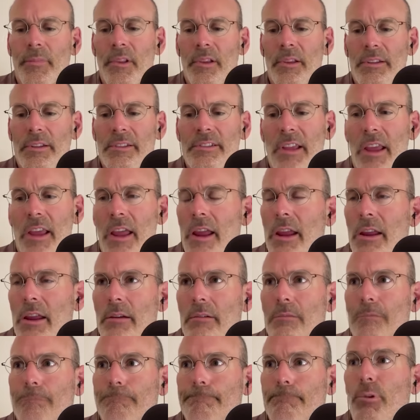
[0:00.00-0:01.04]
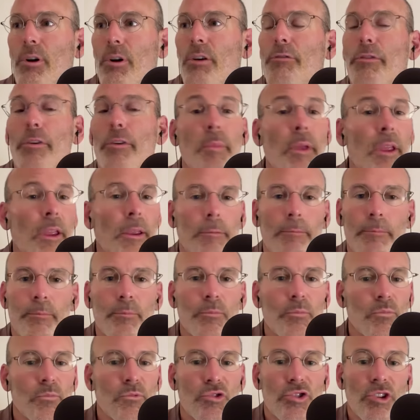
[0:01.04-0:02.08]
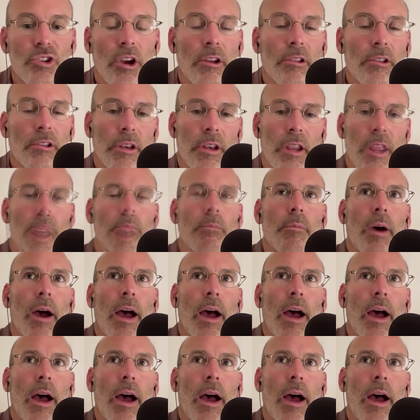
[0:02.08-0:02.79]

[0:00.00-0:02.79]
Let's say, well, for me, chocolate cake.